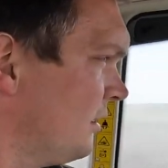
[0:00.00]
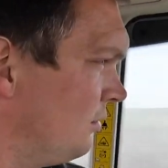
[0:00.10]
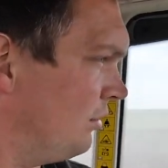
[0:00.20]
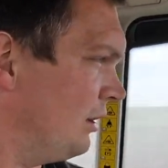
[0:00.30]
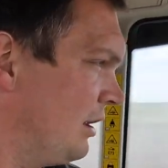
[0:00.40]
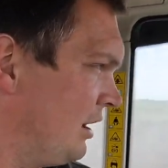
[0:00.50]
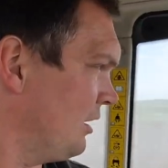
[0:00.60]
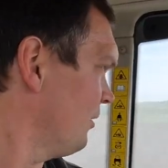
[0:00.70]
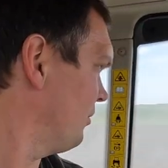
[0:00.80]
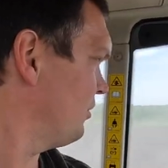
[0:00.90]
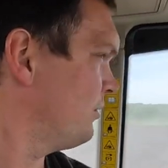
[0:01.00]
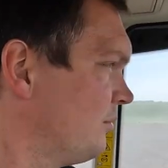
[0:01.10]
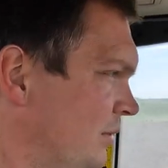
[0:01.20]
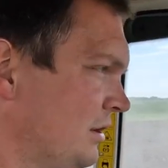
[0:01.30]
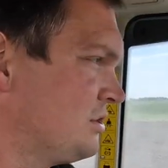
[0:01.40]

We can